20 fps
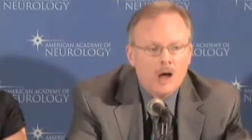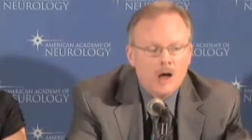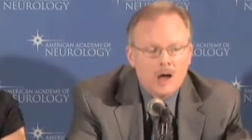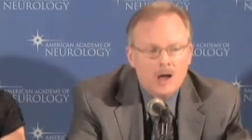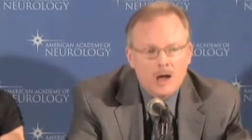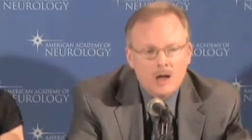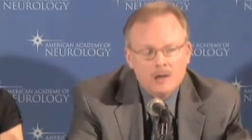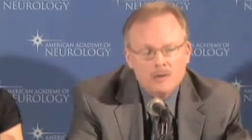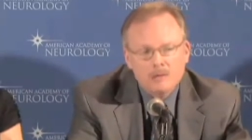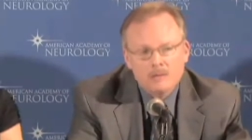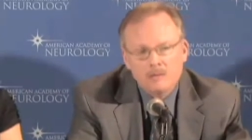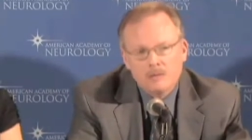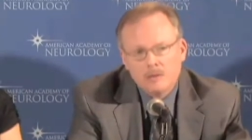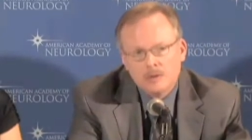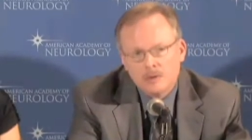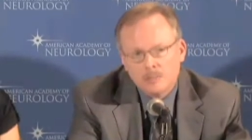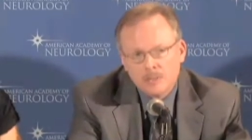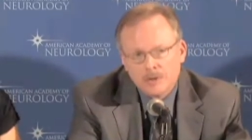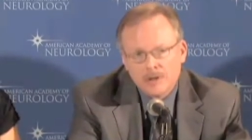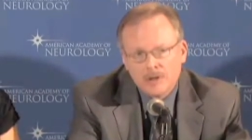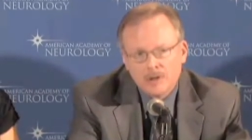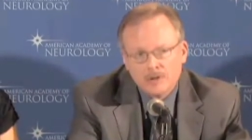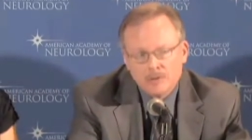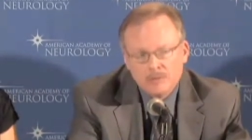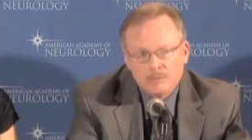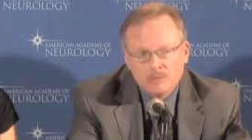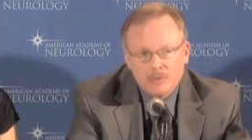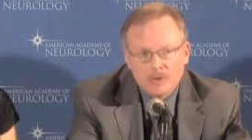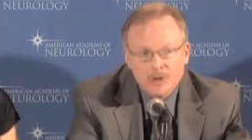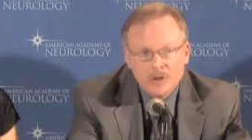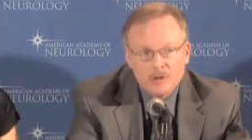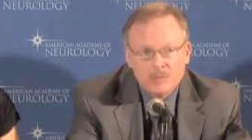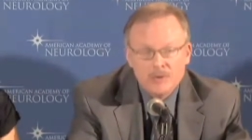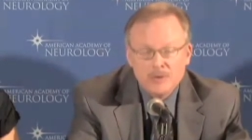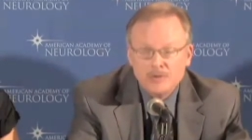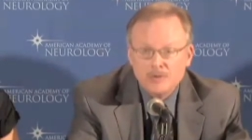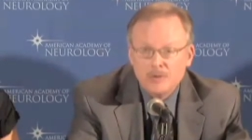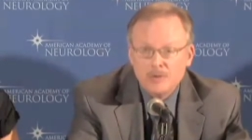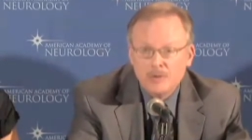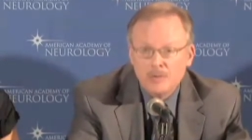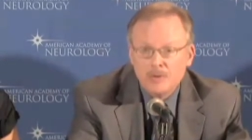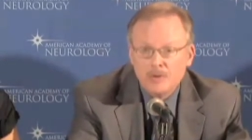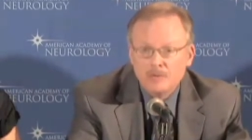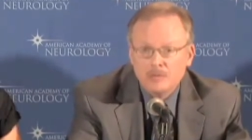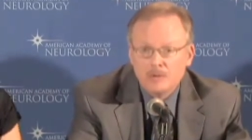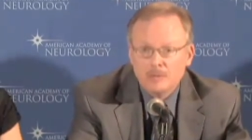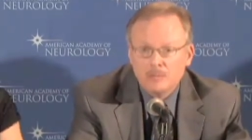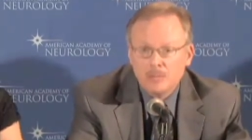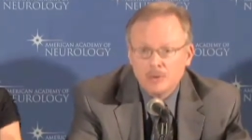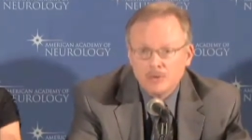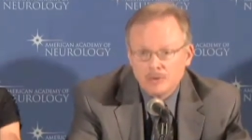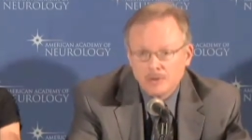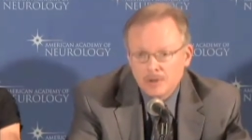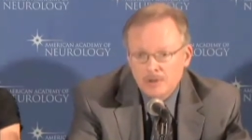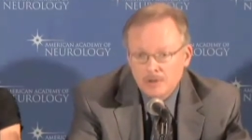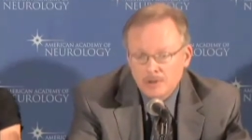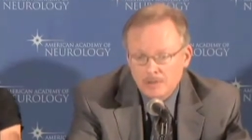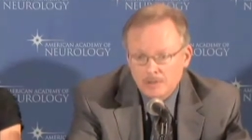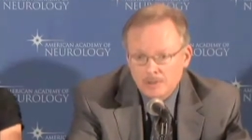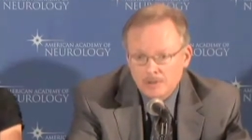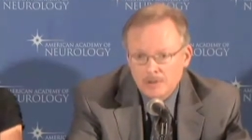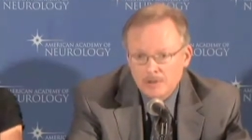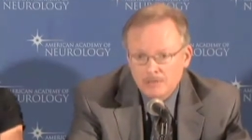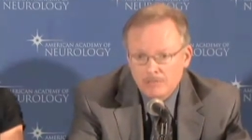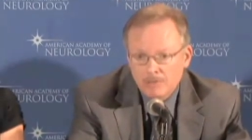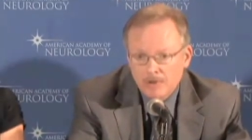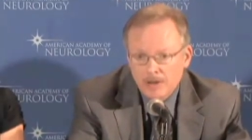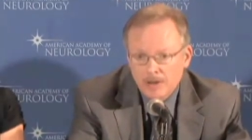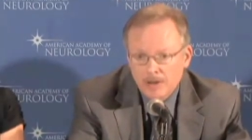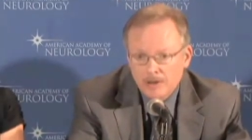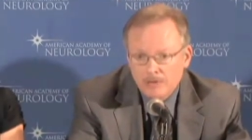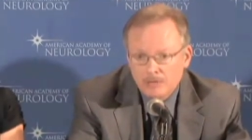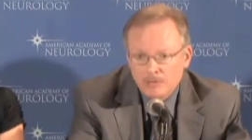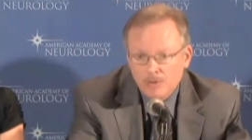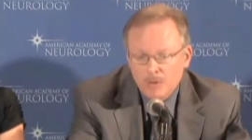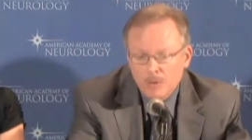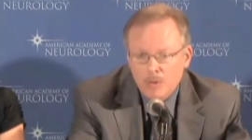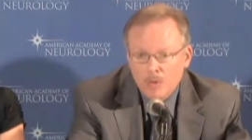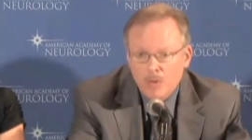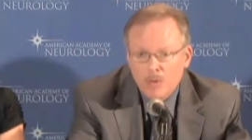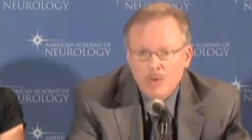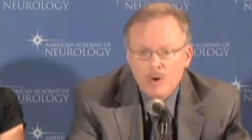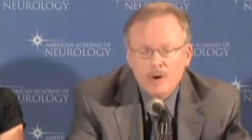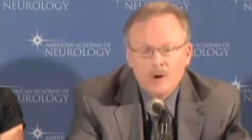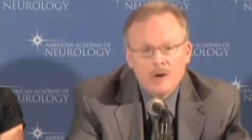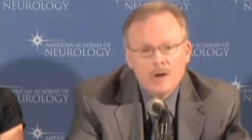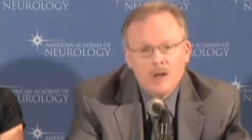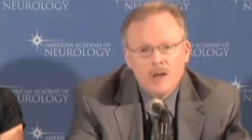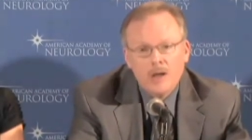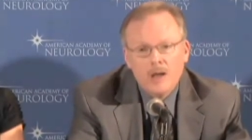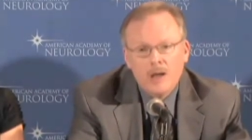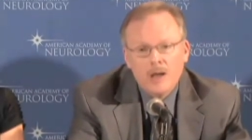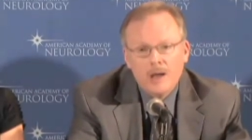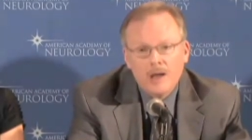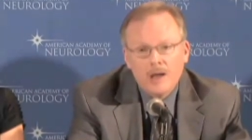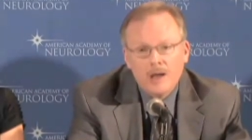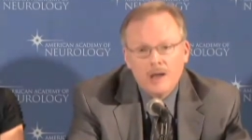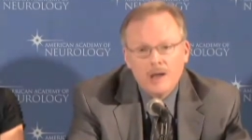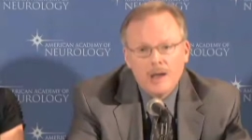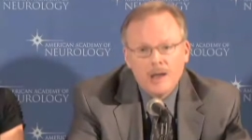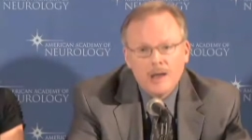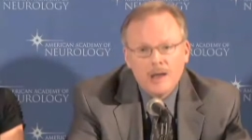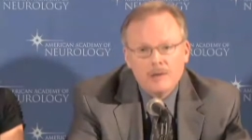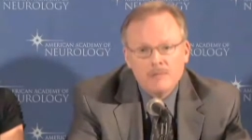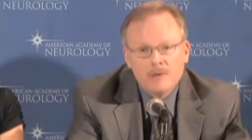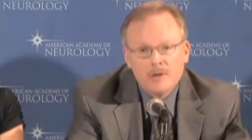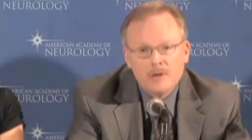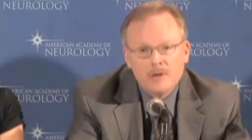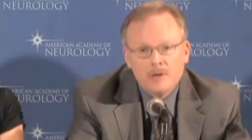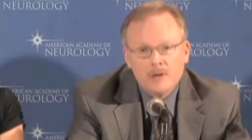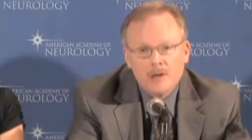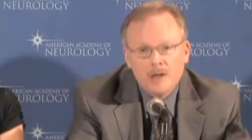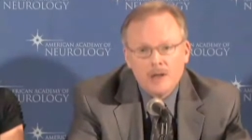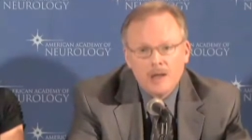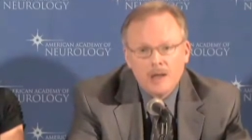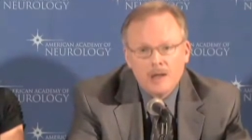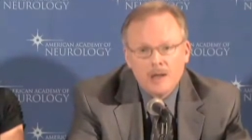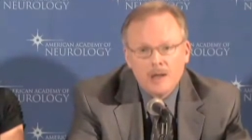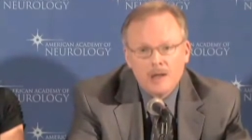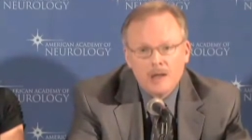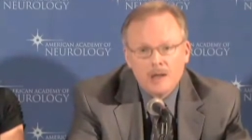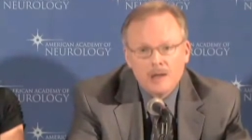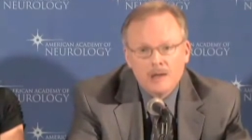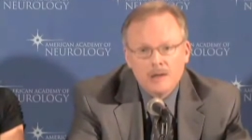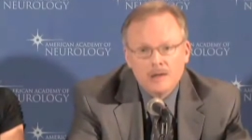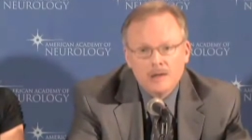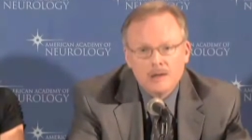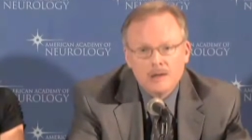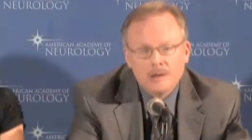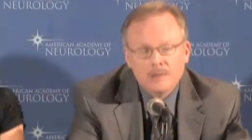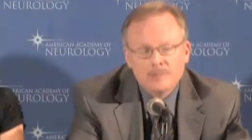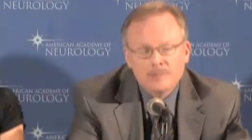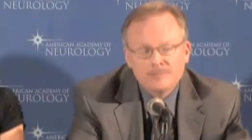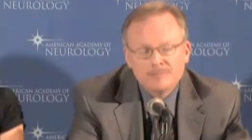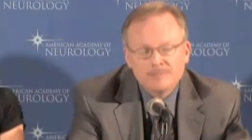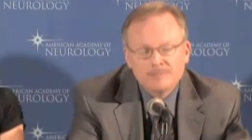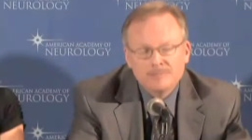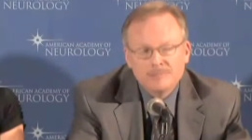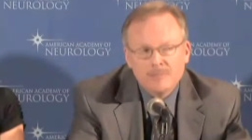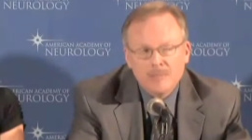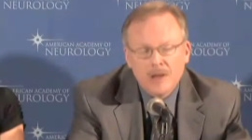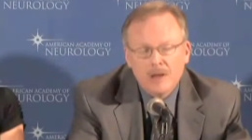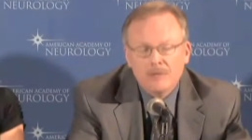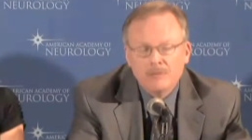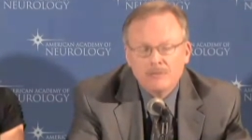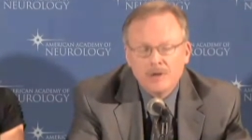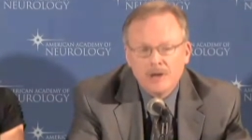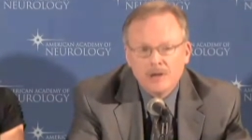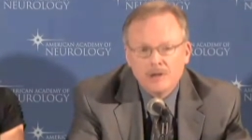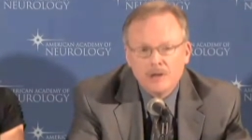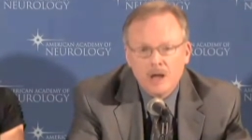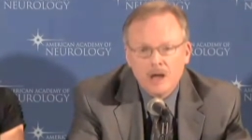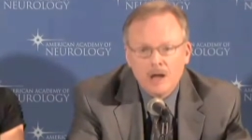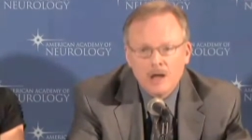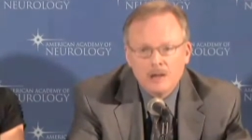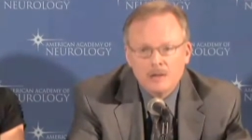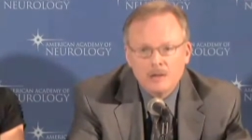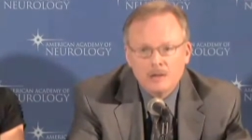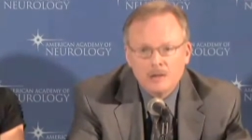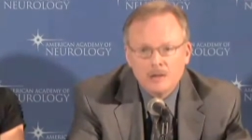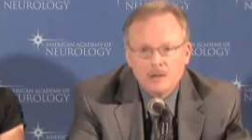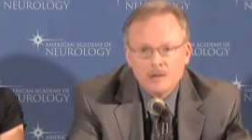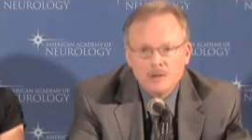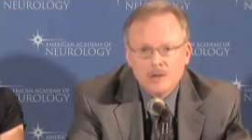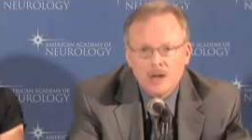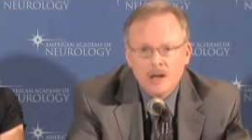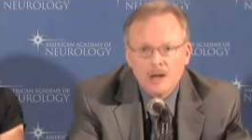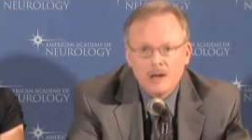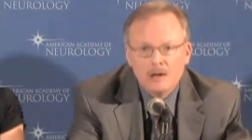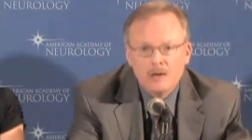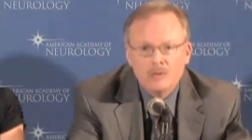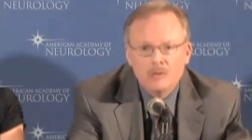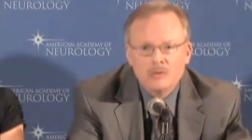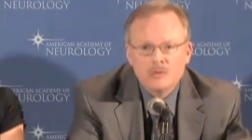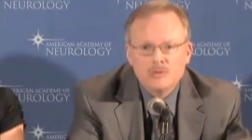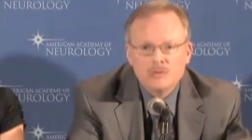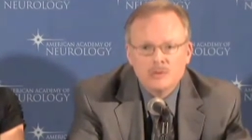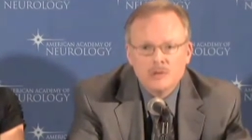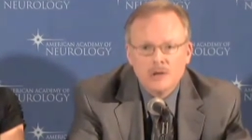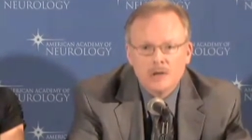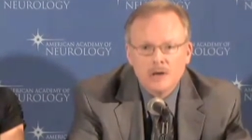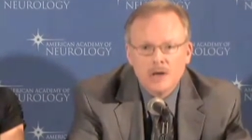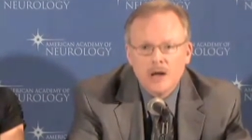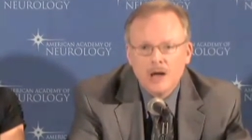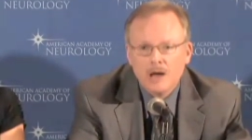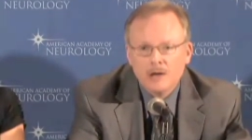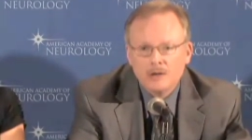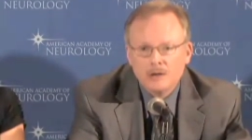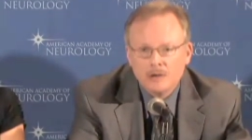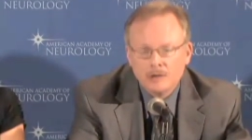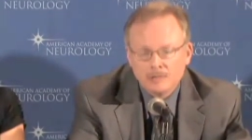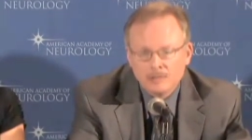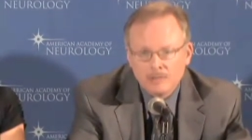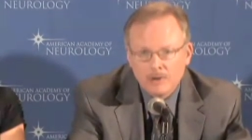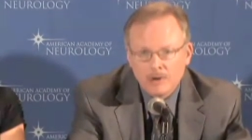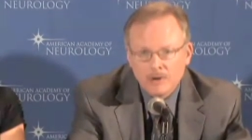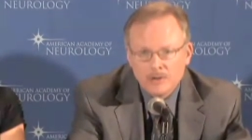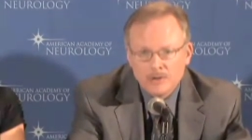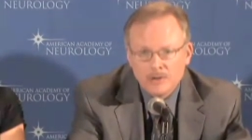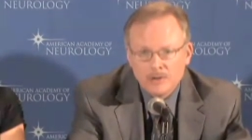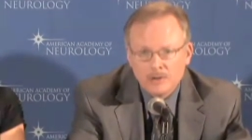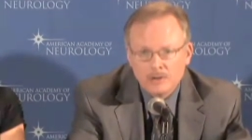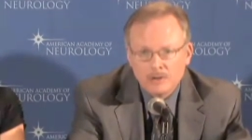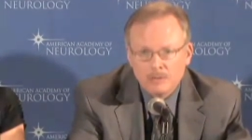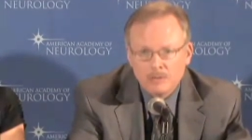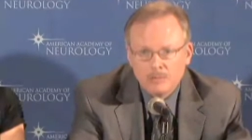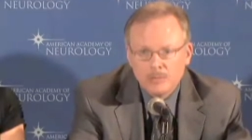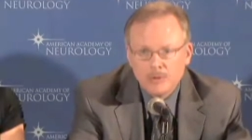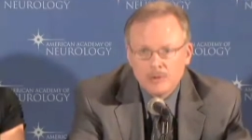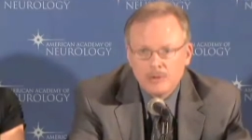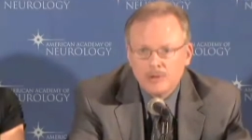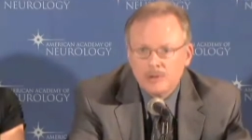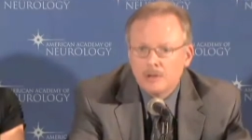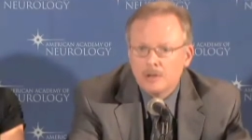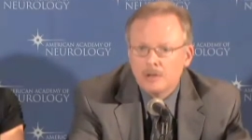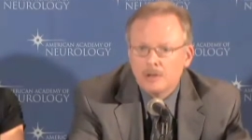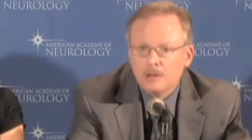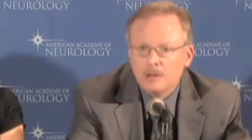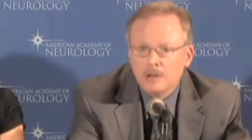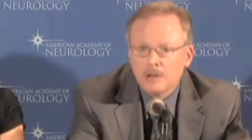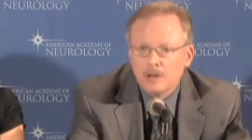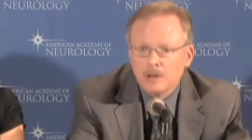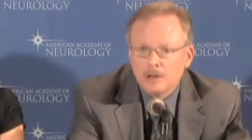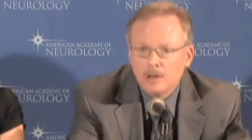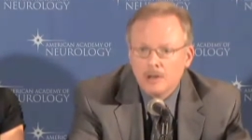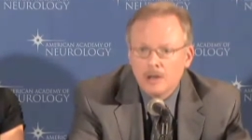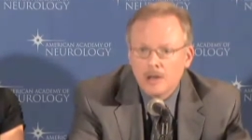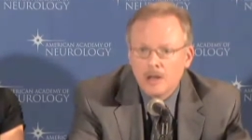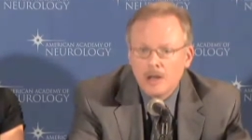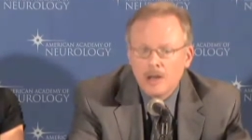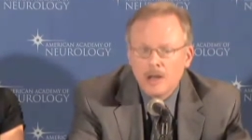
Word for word: on the potential for increasing the risk of birth de- defects or uh, having a um, effect on the child's uh, cognitive functioning, their ability to think.